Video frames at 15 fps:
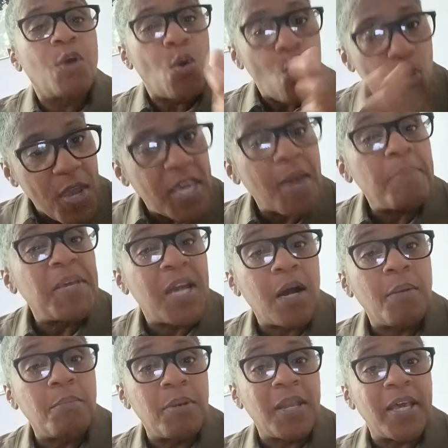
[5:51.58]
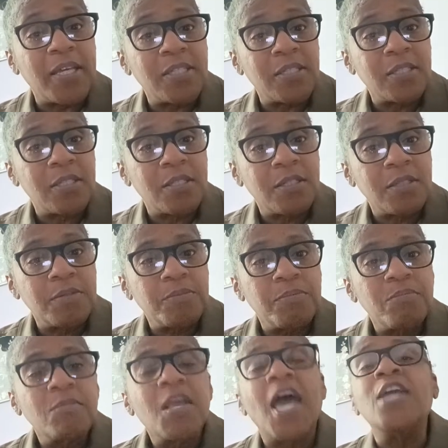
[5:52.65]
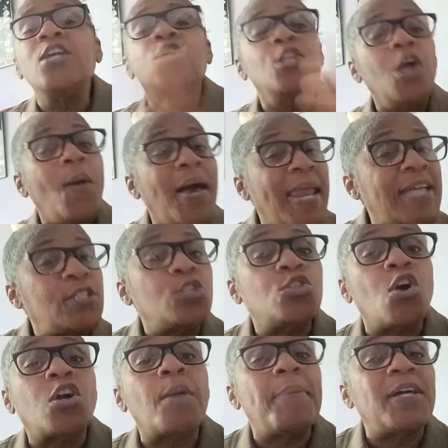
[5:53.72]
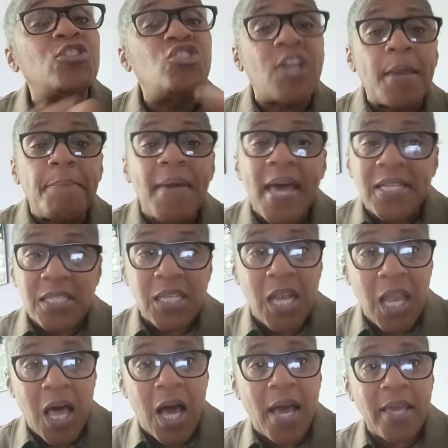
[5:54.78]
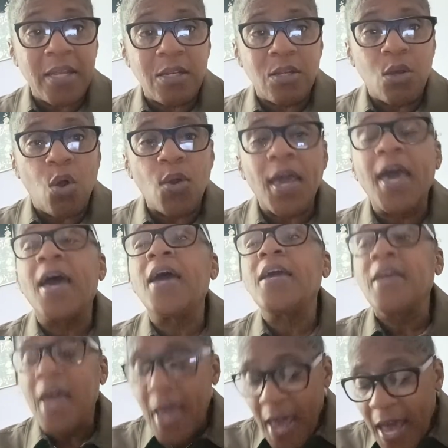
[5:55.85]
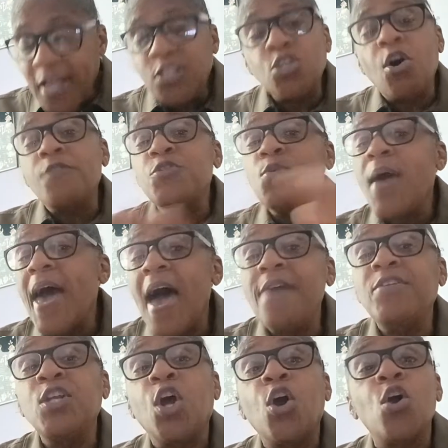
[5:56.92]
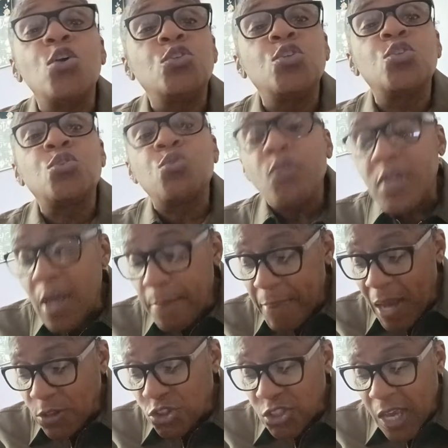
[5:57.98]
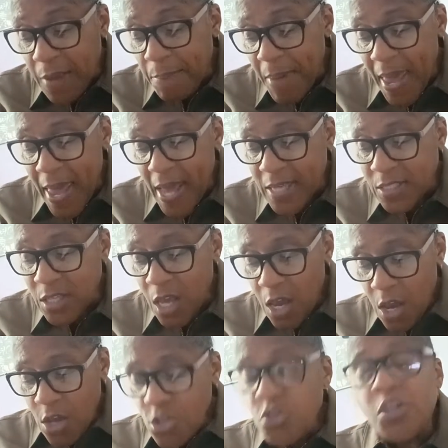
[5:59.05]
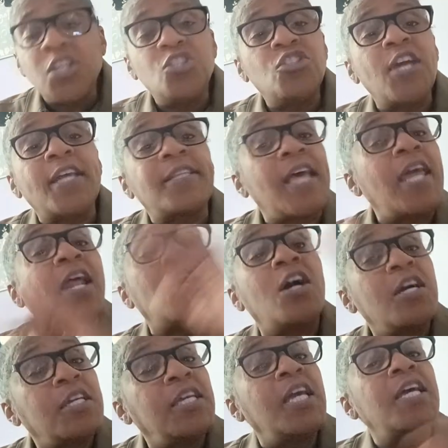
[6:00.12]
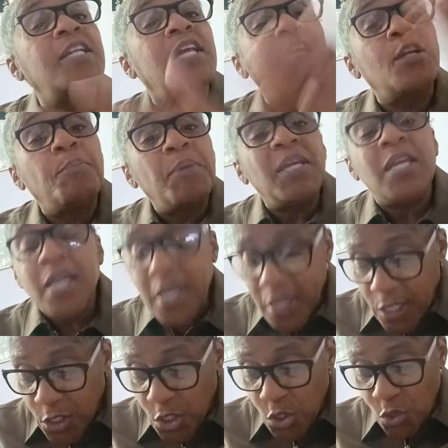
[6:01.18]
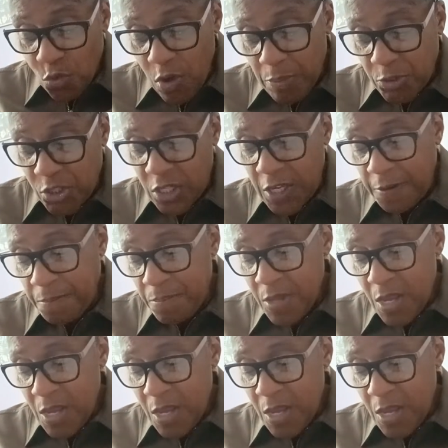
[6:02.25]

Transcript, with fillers: we can become blessed. And you know, I like to talk about Jabez a lot, okay? And so if you haven't heard the story about Jabez, you can check that out. Again, it'll be in the description.